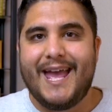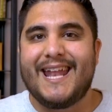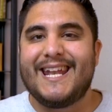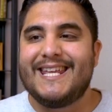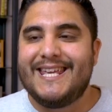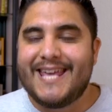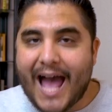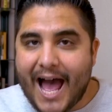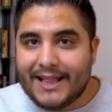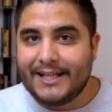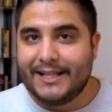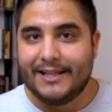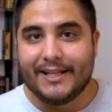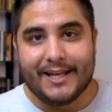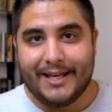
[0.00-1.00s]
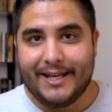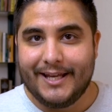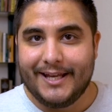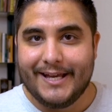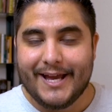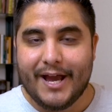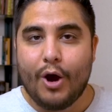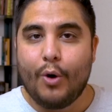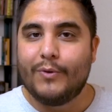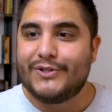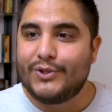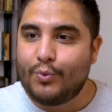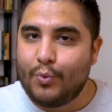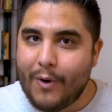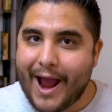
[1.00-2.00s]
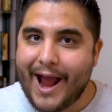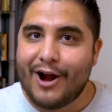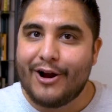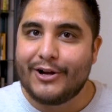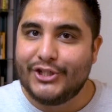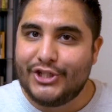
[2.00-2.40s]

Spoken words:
And Galilee was where